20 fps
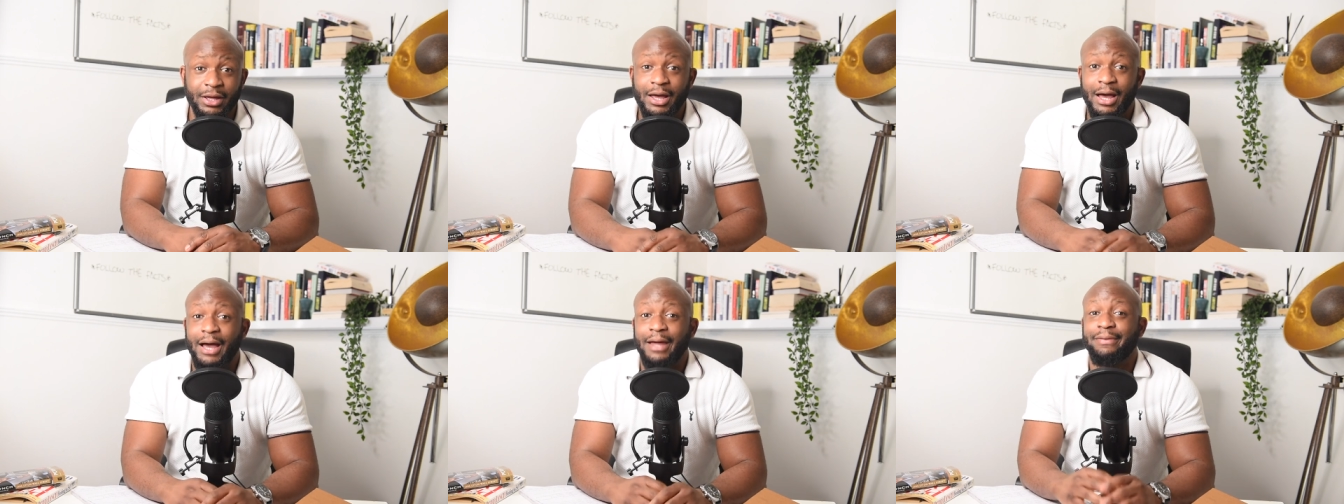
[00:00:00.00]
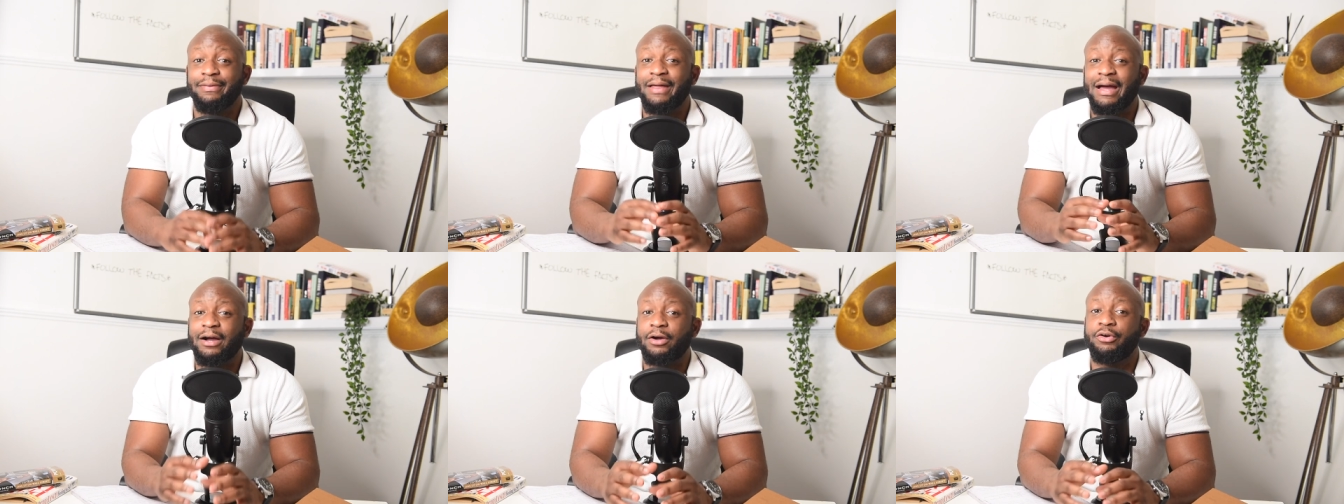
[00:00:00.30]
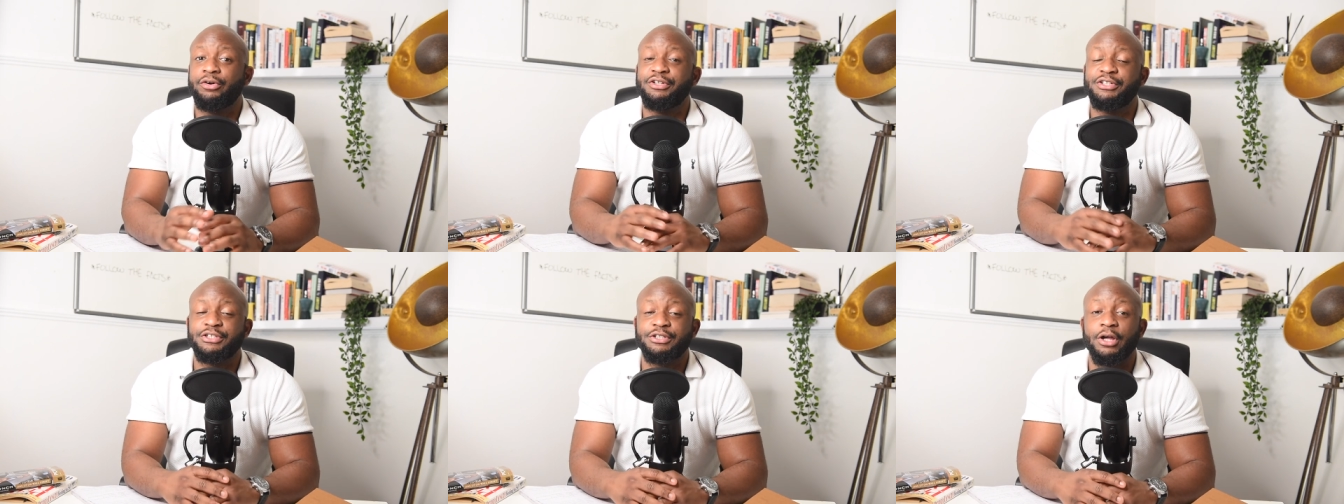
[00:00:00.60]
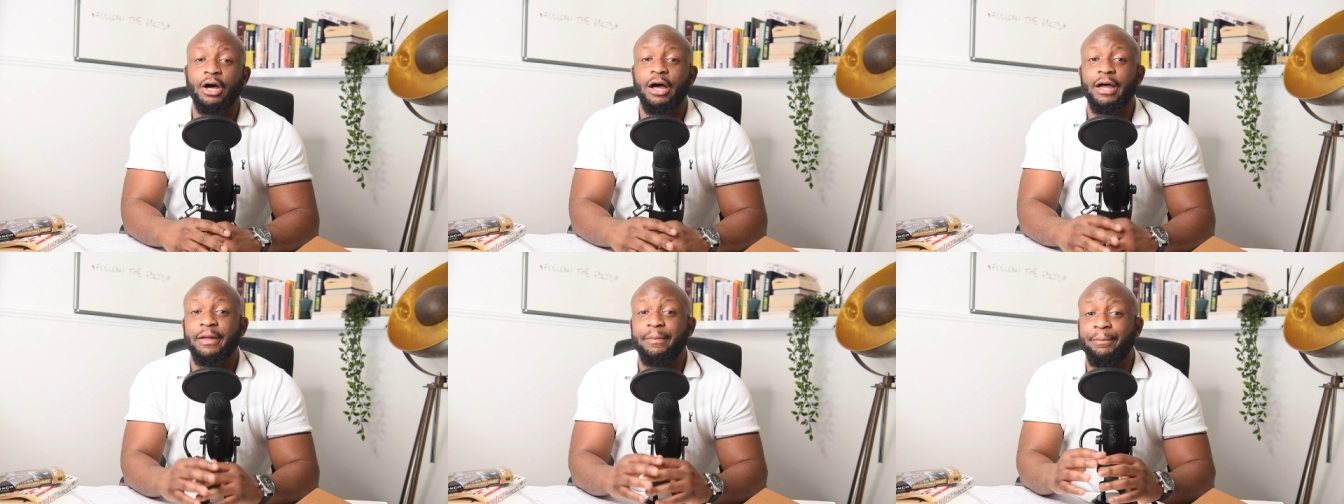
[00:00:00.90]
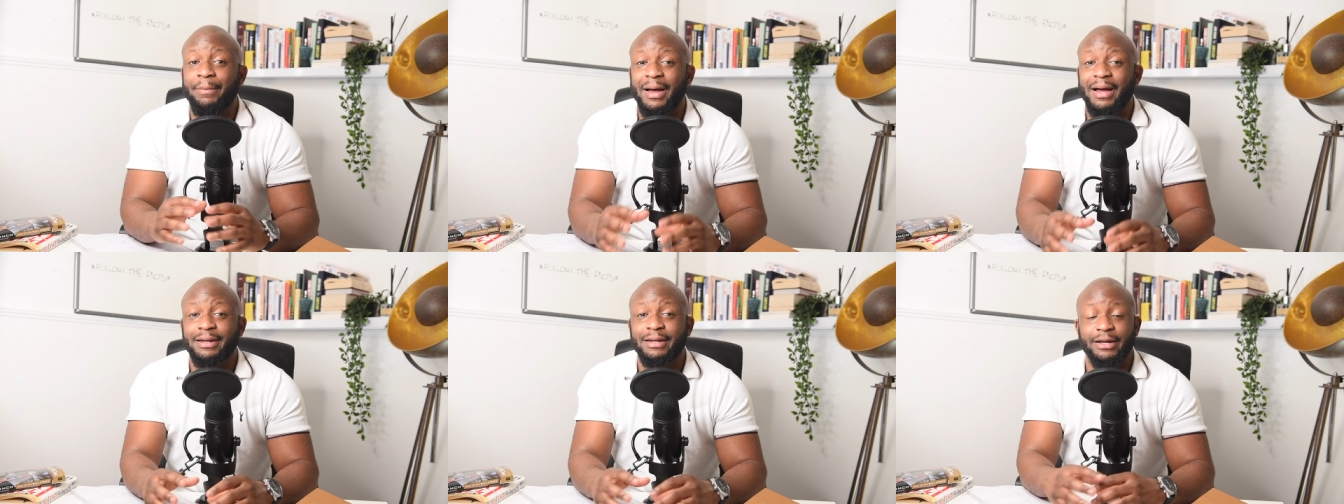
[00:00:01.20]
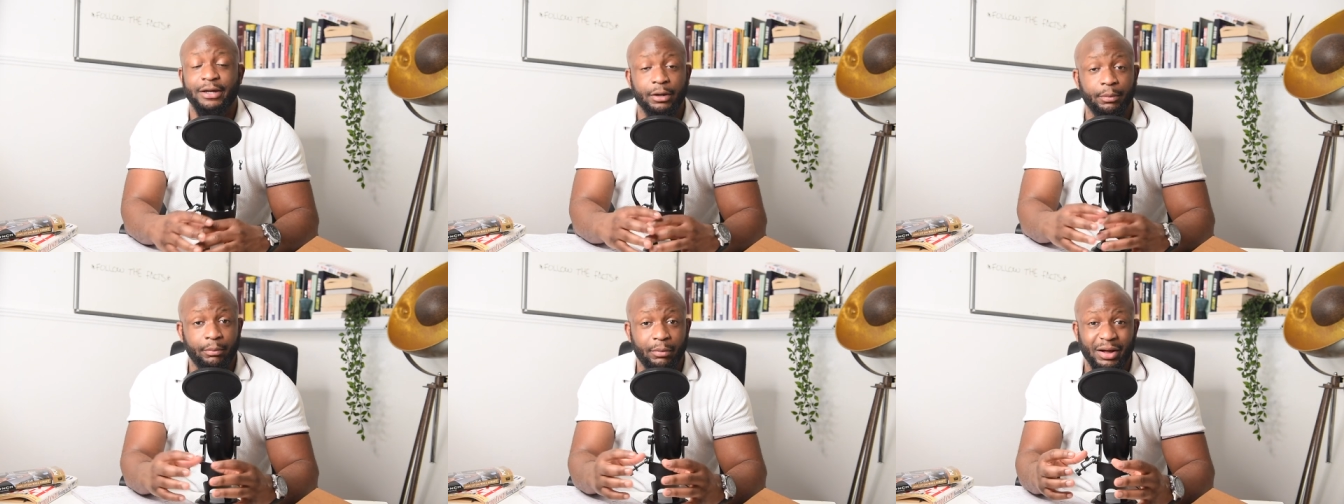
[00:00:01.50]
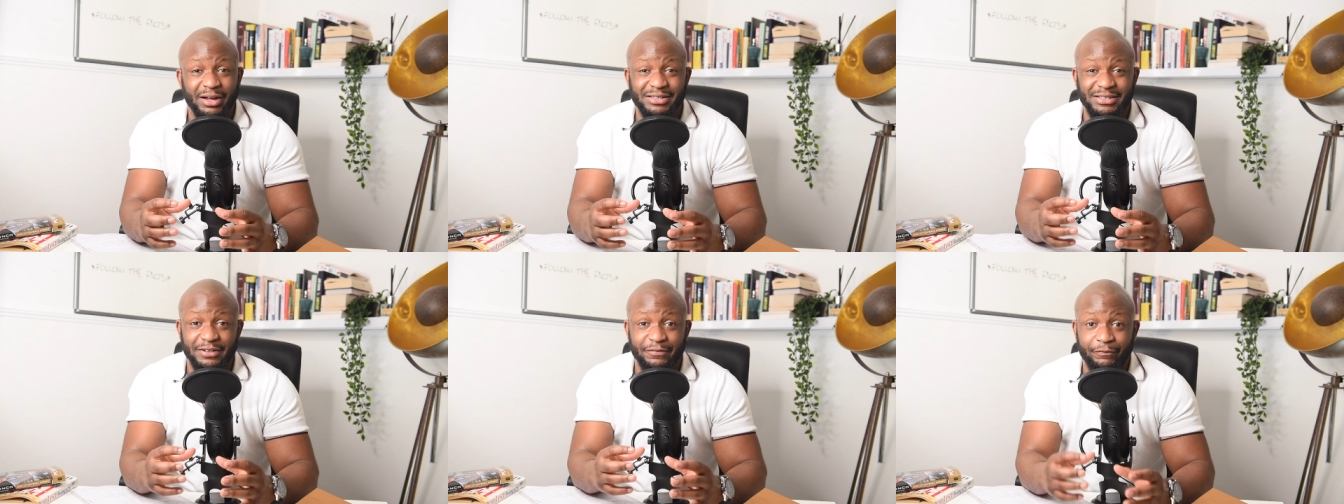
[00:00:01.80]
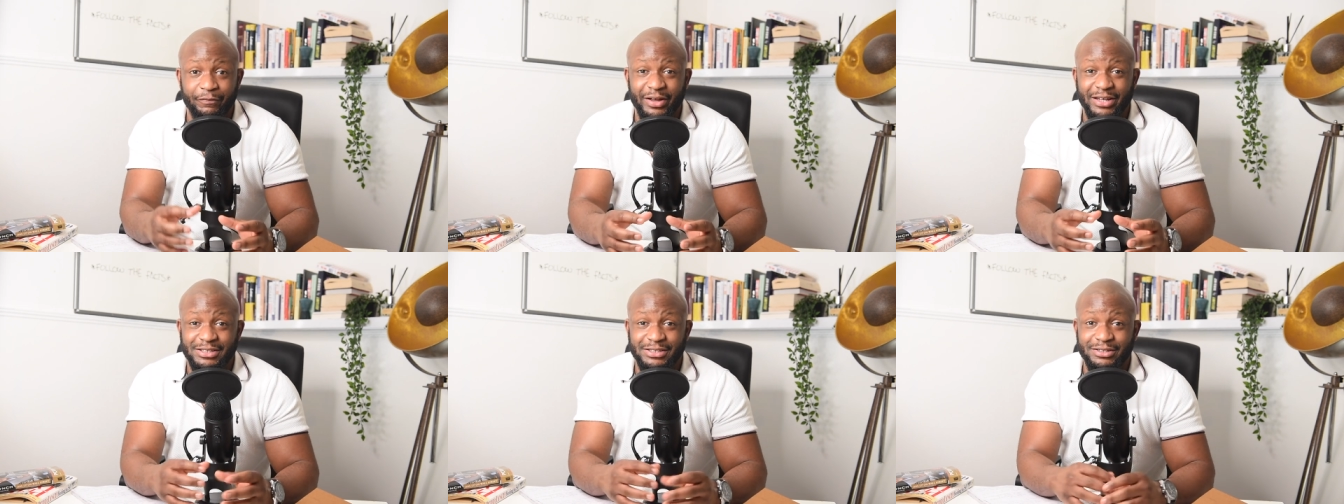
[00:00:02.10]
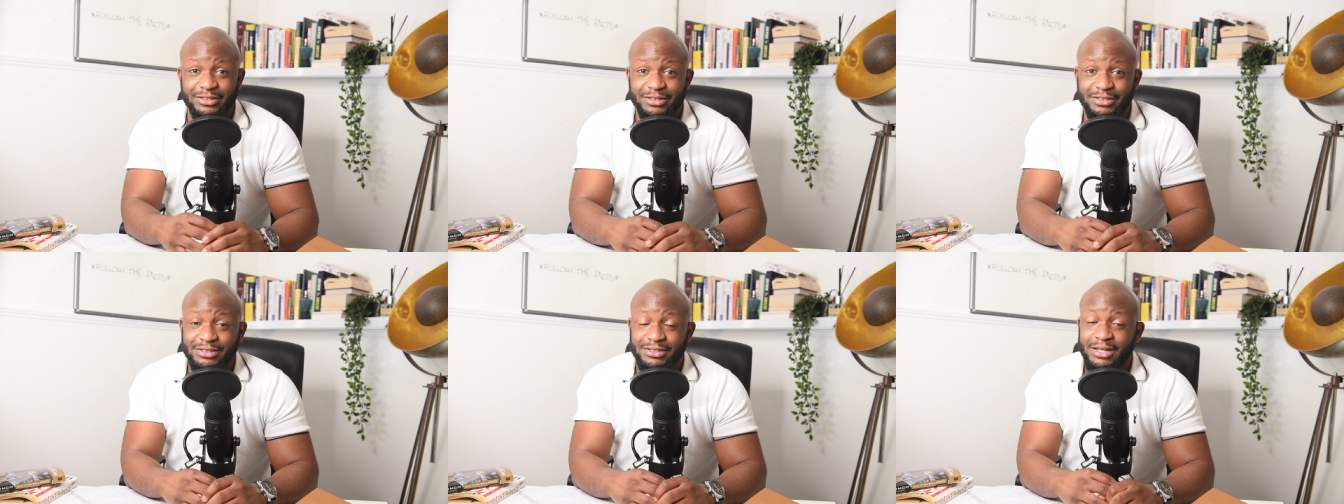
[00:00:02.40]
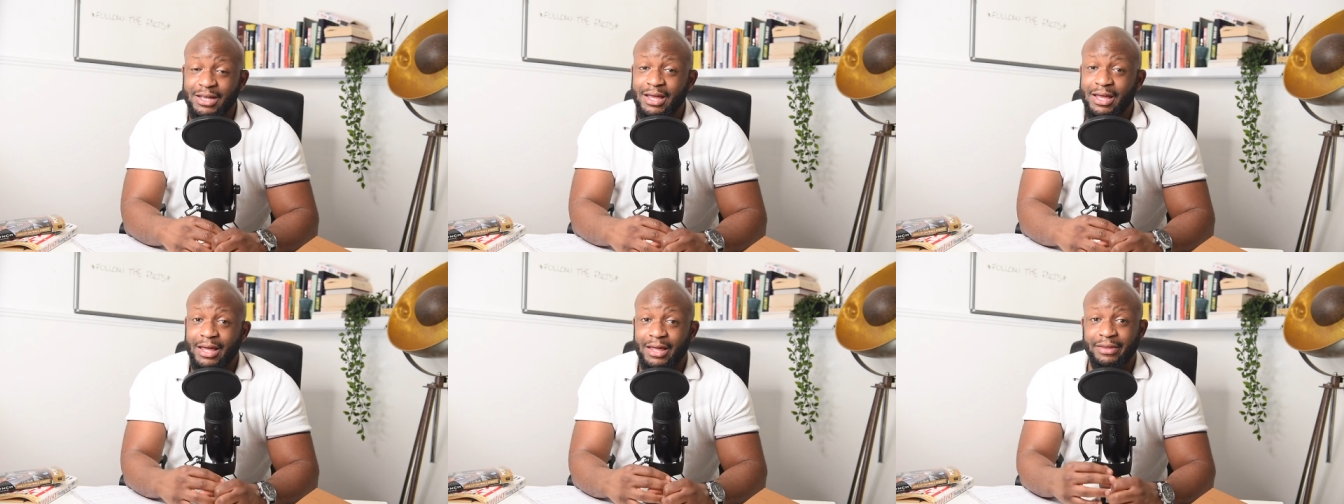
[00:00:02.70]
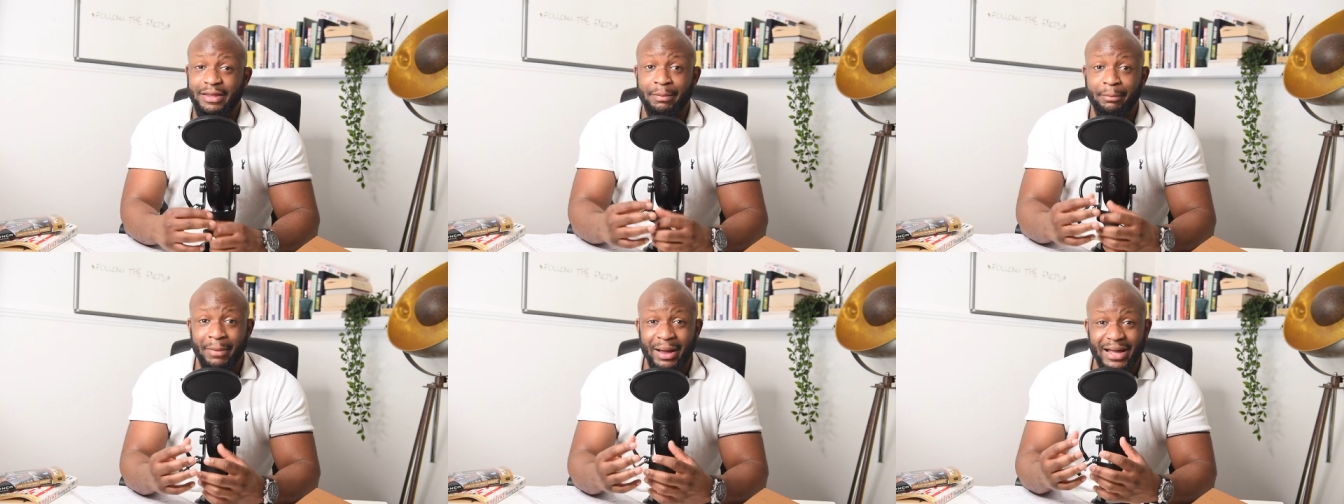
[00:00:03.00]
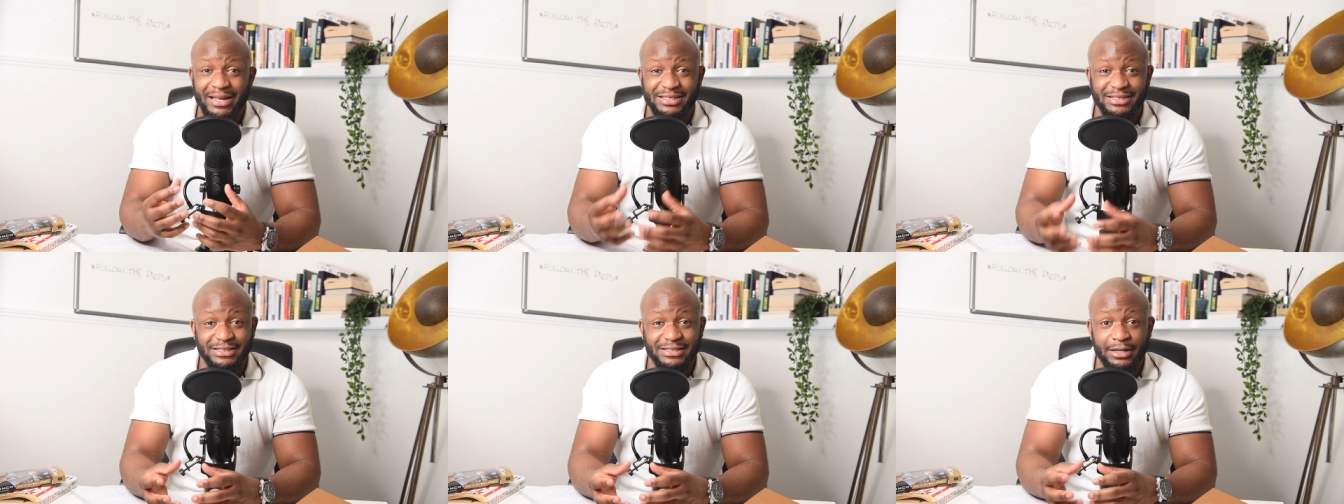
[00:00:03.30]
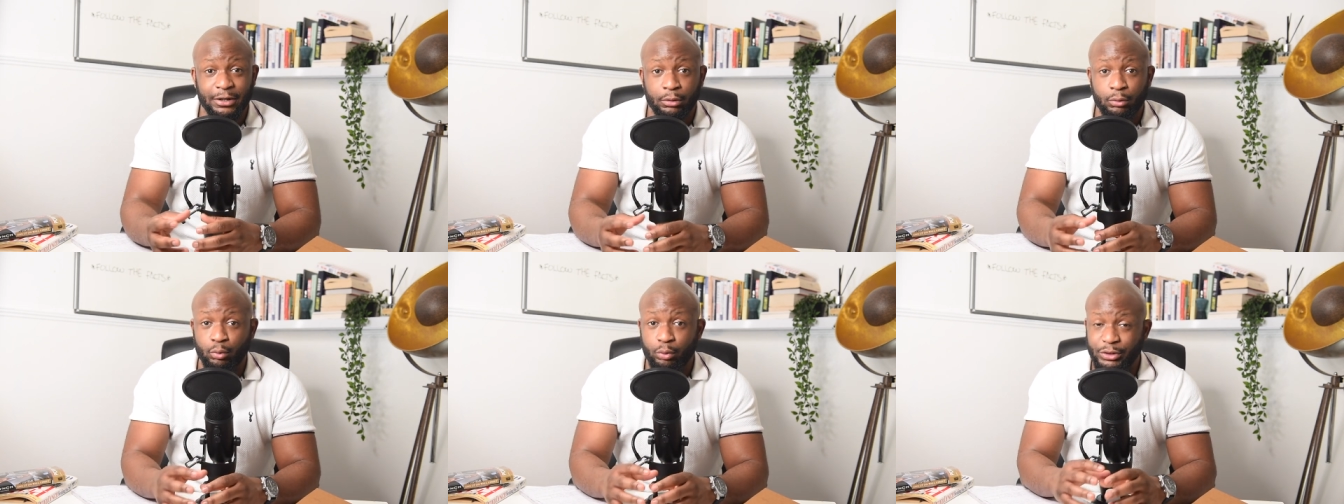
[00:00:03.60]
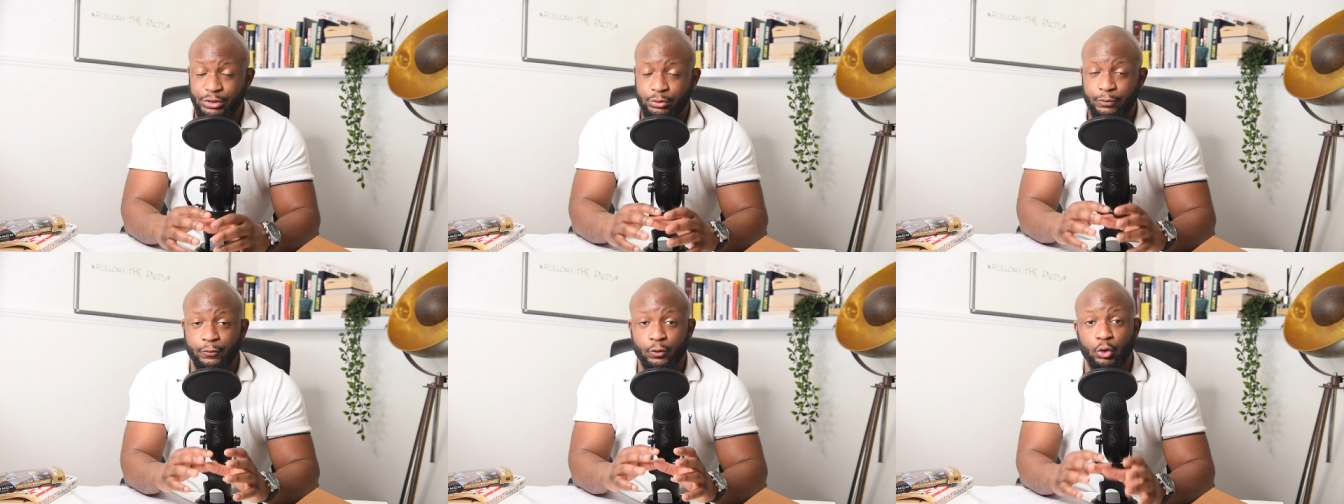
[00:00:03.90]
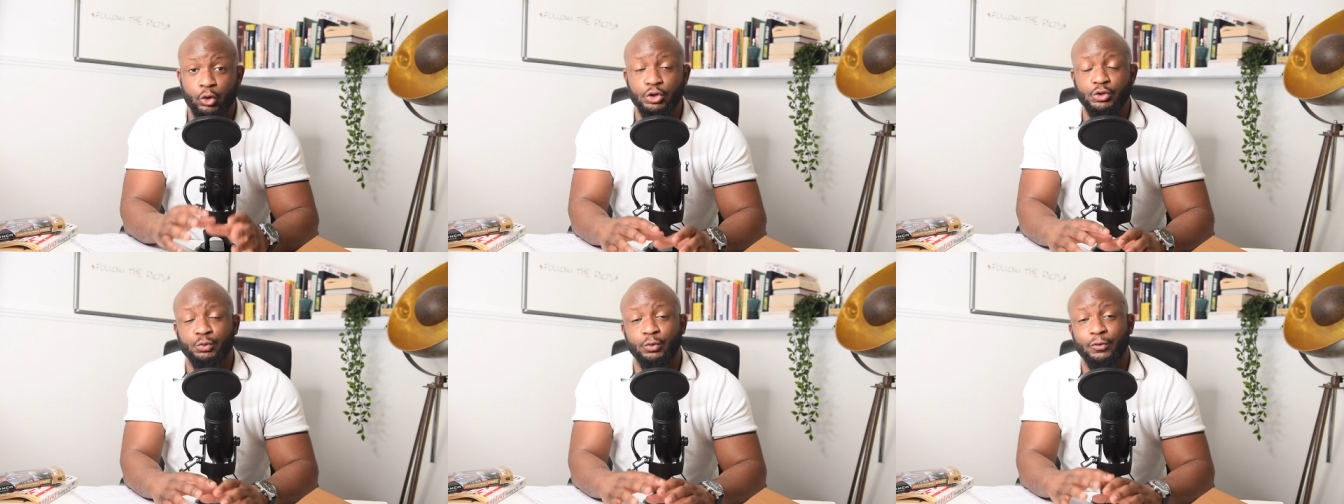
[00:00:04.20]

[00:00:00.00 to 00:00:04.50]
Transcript: and that could start a panic amongst investors, and they might sell, which of course